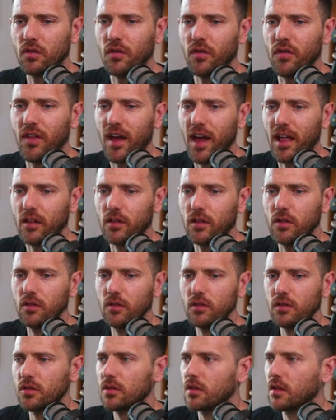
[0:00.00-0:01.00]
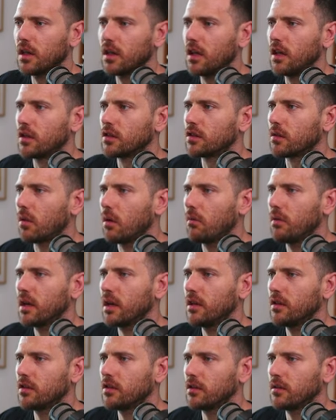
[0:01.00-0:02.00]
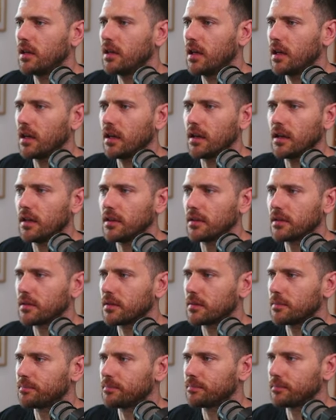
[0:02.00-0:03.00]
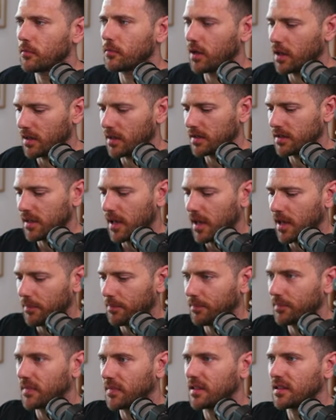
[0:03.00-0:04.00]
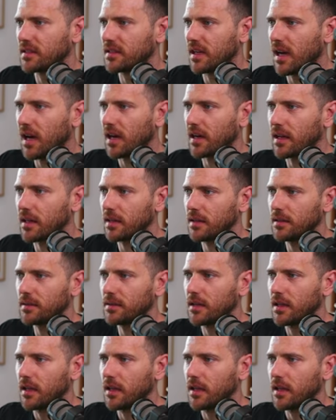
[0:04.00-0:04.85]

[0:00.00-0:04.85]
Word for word: values. So what we're gonna do here is we're gonna say data,